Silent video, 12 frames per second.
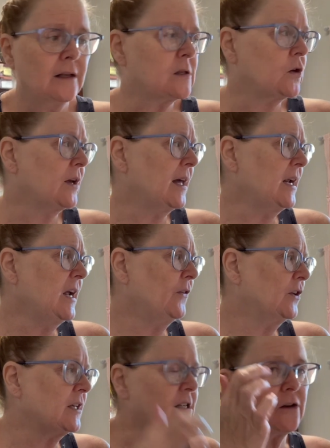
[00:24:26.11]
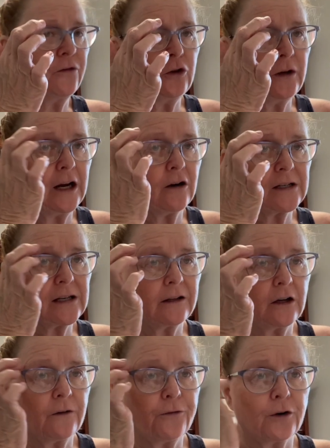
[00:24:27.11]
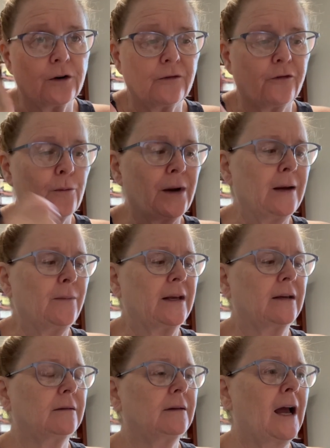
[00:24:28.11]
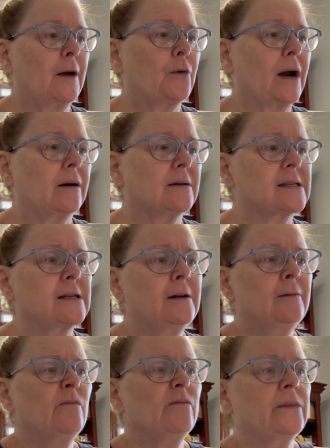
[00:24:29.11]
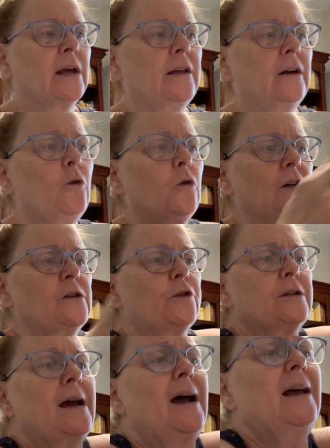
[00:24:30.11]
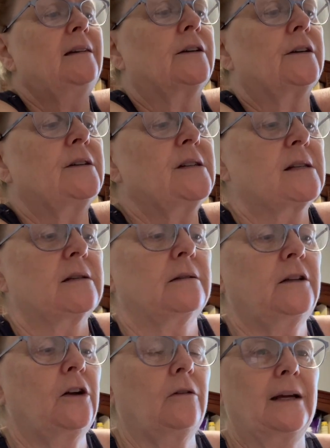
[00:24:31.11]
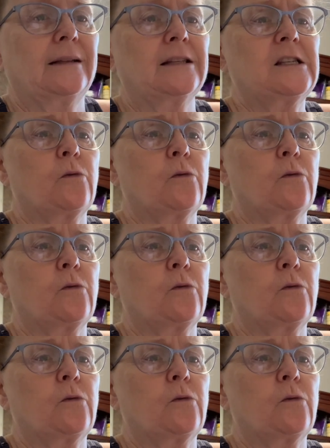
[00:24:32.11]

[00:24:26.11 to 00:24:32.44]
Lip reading: So you got to have at least a few hairs on there for baby eyebrows. And then, of course, for toddlers, you know, like this